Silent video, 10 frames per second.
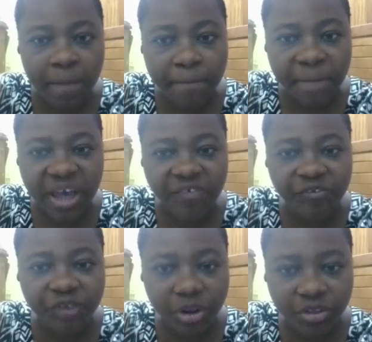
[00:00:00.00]
by
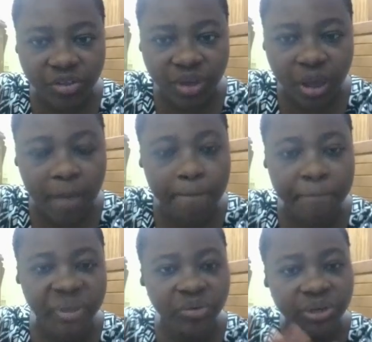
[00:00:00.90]
first
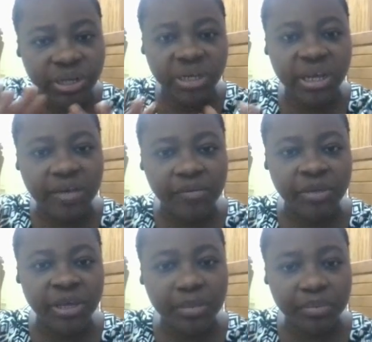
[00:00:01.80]
building a
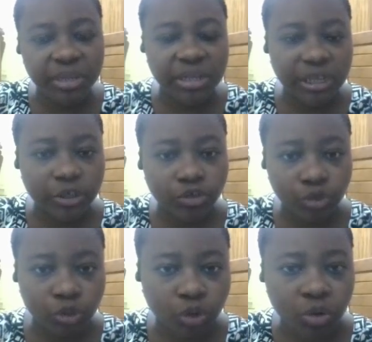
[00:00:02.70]
heap data
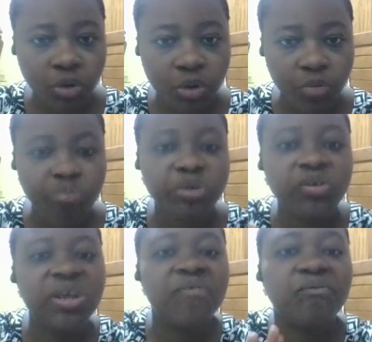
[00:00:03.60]
structure to build a